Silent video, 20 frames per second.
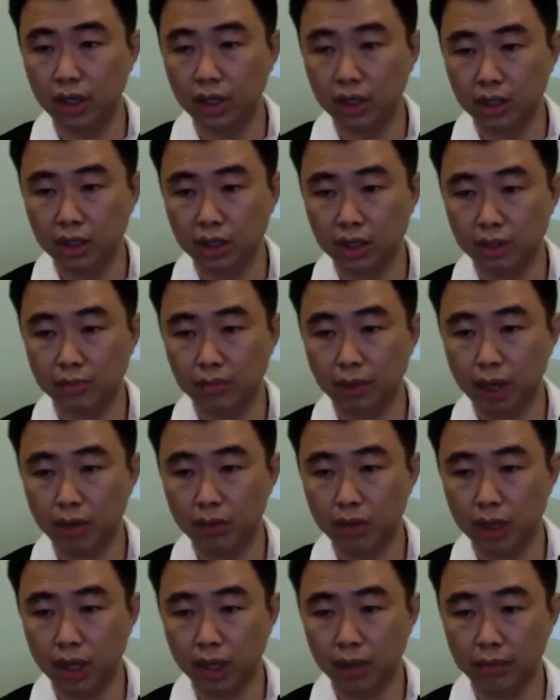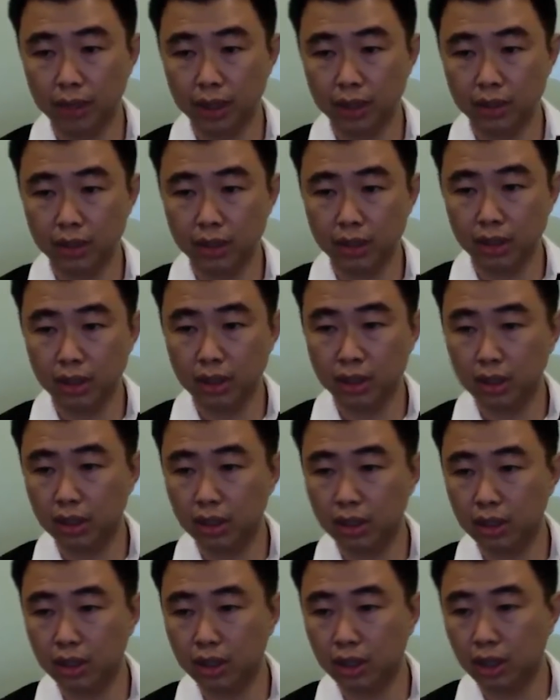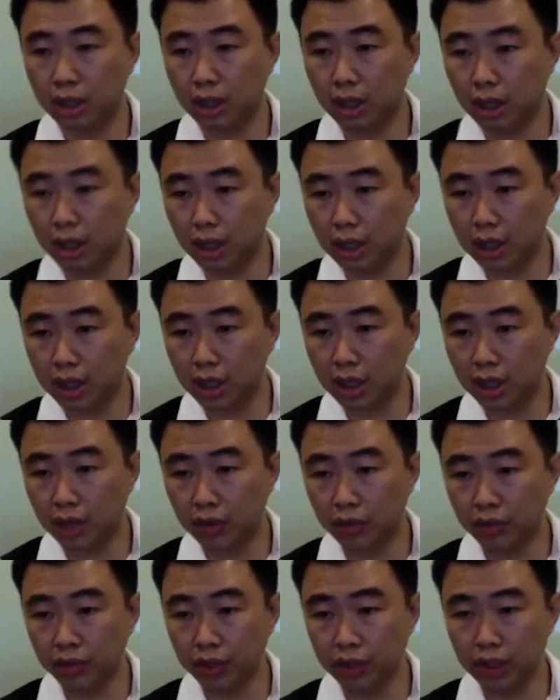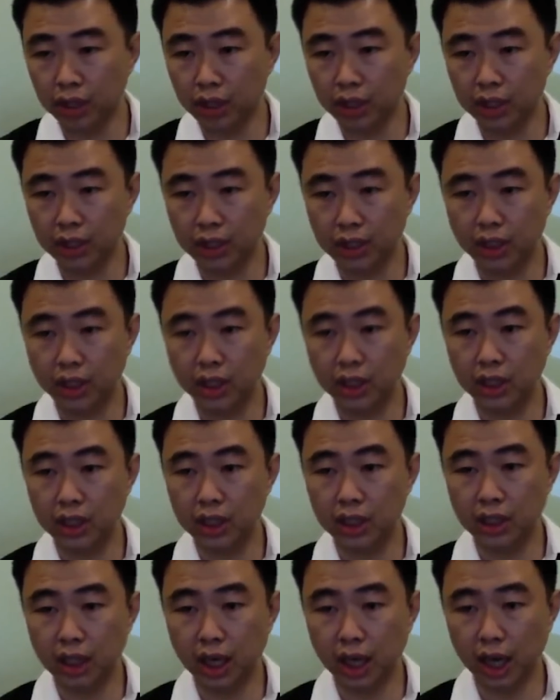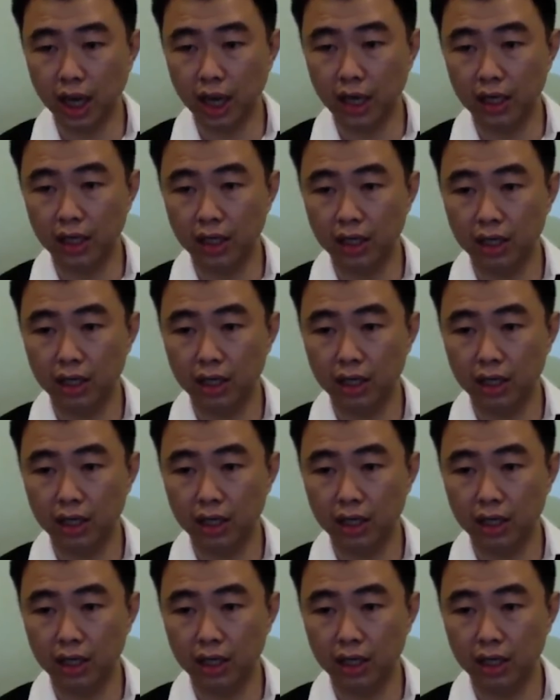Ji Mao Day Master career is sin high.